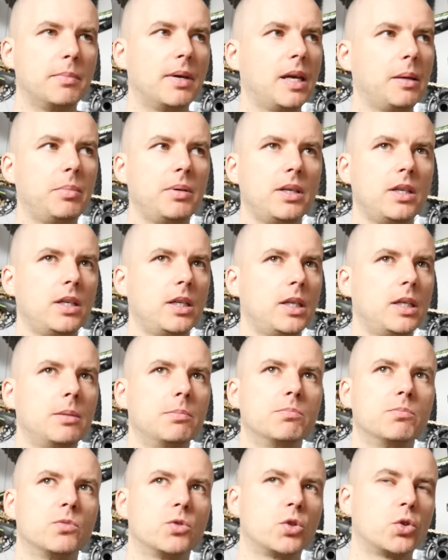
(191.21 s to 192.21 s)

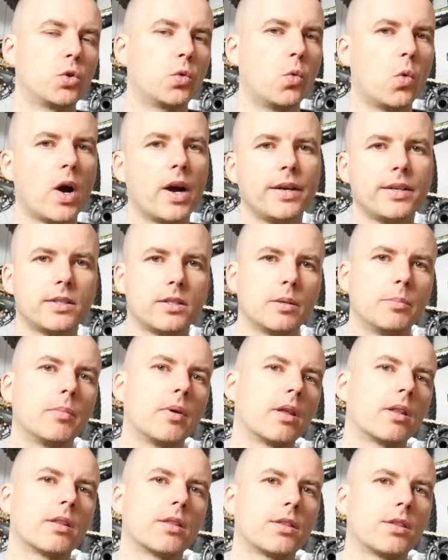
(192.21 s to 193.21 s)
Maybe twice a
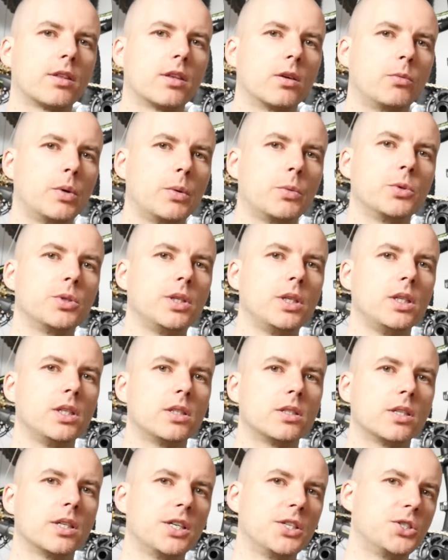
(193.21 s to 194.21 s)
month we would
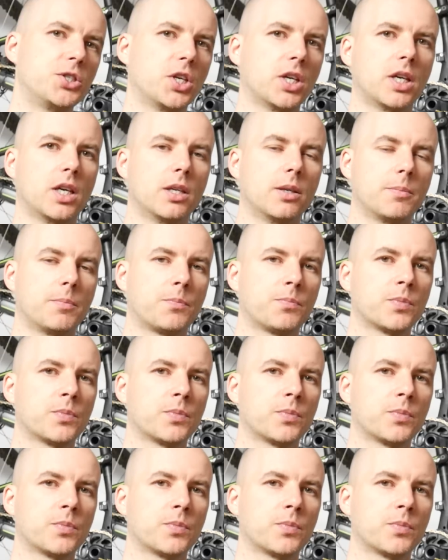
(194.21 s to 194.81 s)
eat a chicken